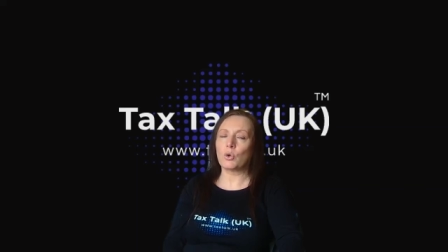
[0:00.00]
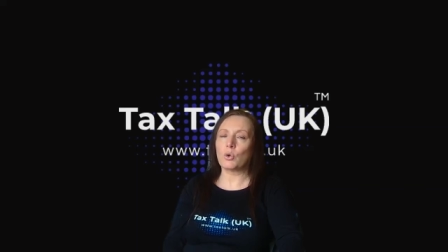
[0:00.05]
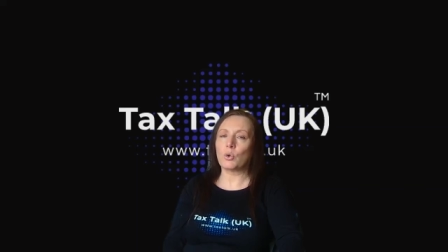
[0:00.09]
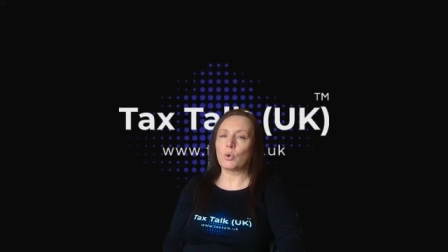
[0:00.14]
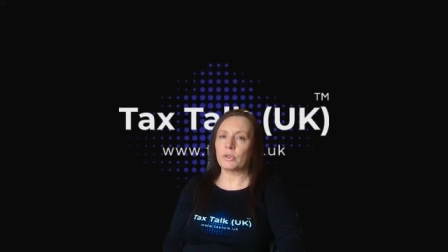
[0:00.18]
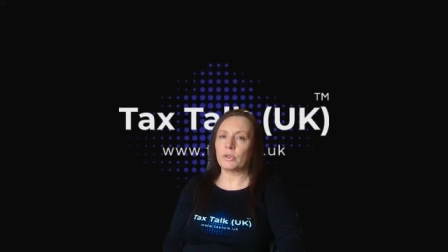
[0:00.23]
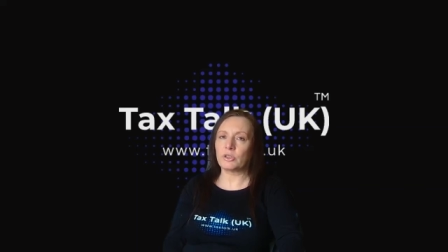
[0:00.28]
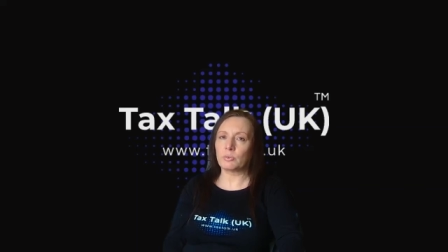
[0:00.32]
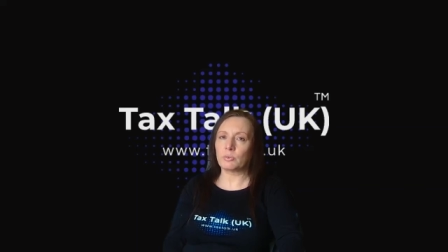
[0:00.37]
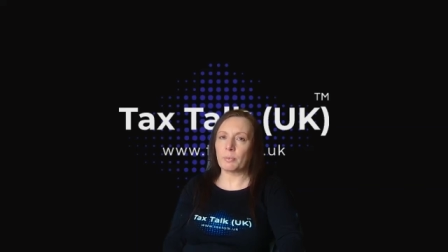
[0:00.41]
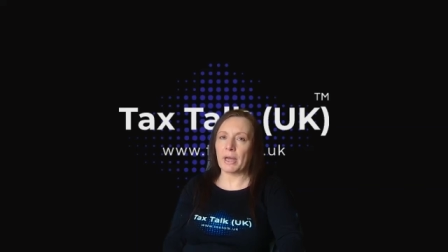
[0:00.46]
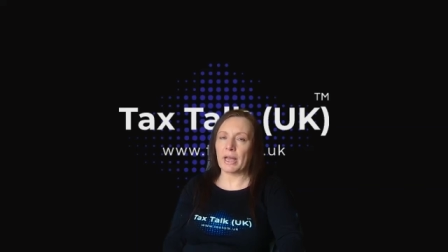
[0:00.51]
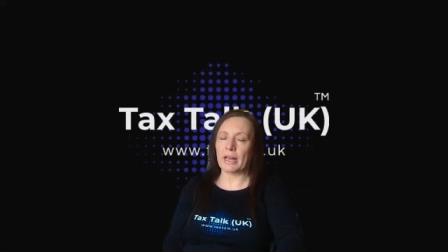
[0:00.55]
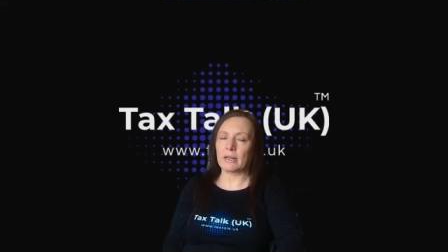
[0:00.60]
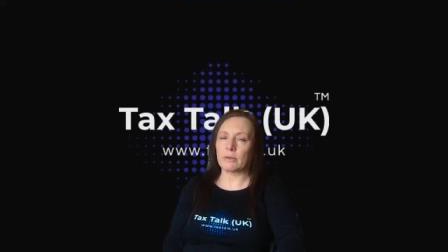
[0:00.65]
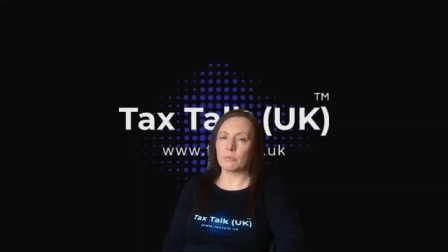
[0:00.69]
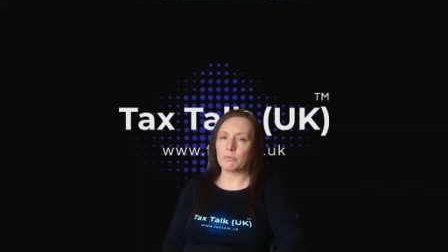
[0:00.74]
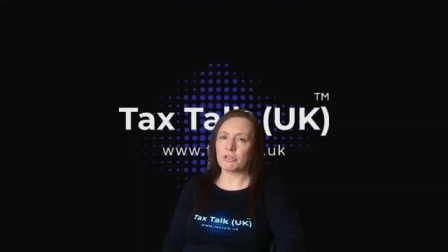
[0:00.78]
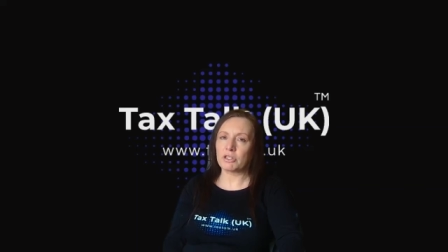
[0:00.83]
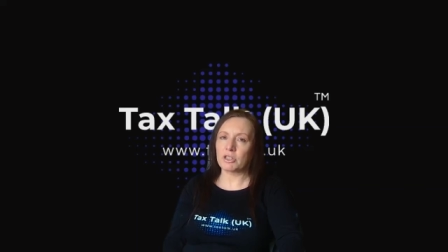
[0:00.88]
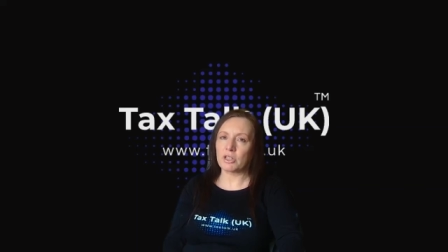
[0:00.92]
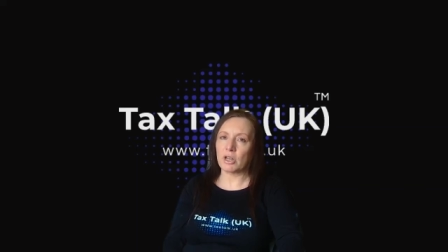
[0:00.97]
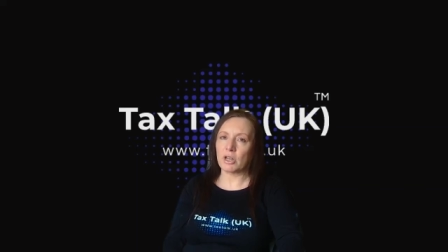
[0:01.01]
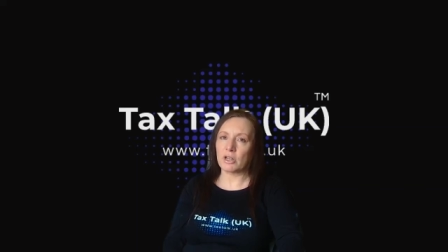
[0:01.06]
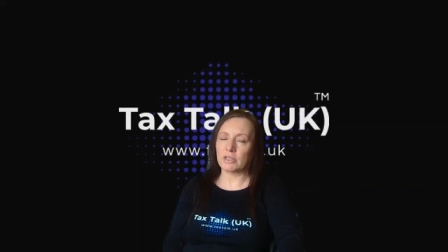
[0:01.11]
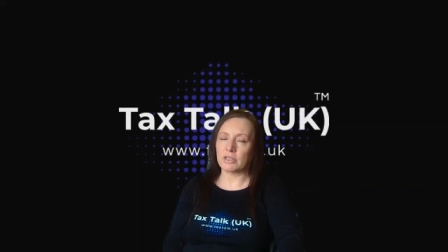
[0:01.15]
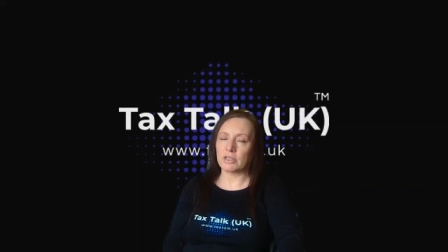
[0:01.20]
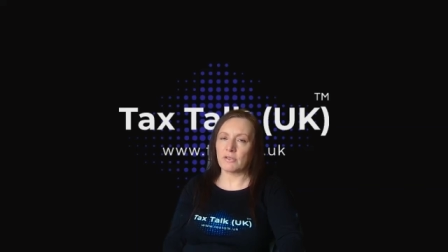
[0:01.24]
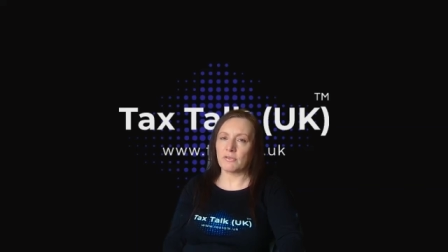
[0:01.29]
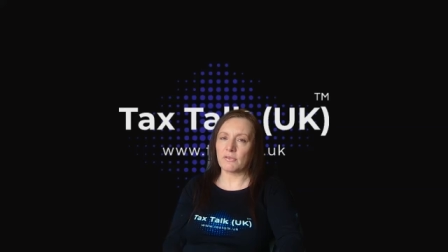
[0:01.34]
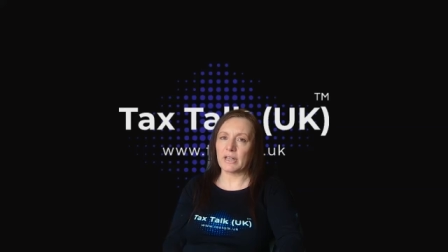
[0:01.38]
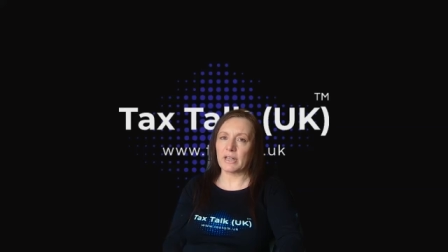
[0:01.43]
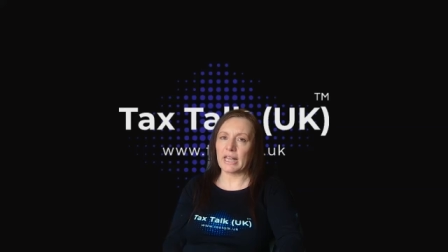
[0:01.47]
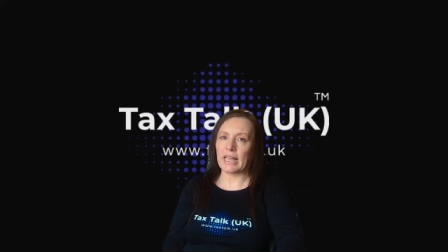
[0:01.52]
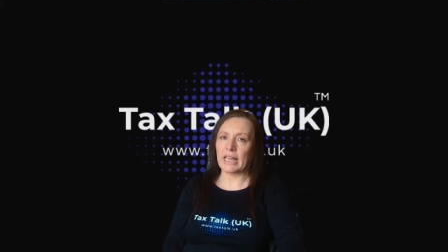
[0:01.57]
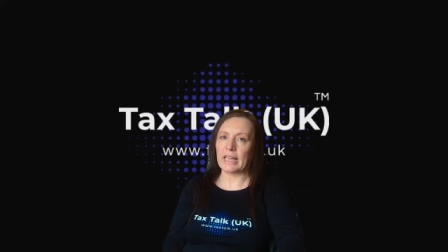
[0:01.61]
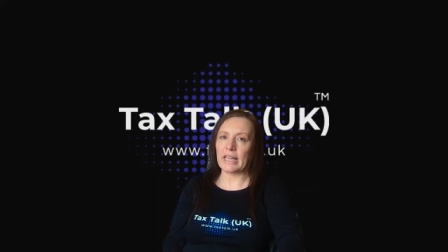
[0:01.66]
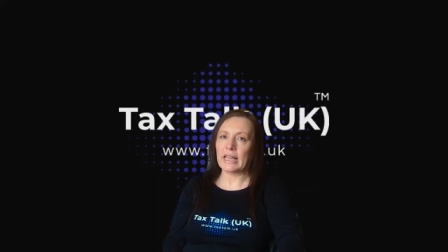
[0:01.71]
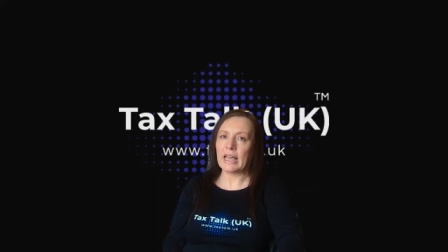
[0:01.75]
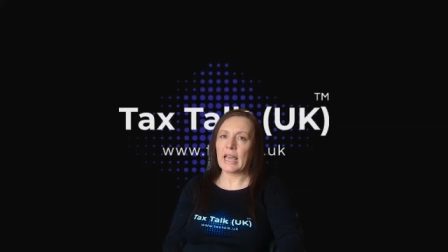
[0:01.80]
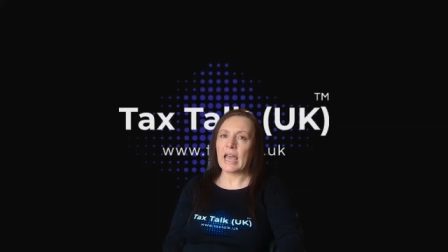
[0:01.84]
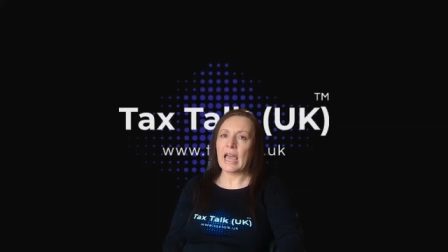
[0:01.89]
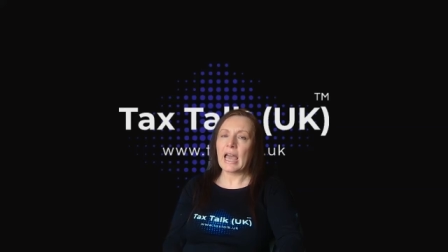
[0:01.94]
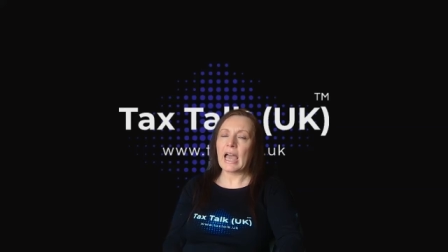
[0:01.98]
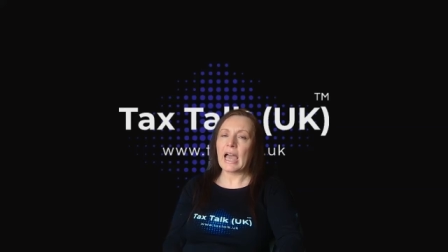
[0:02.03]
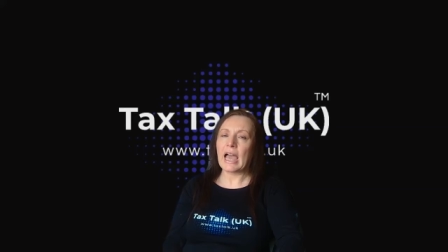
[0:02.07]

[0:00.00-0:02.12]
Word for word: always spent productively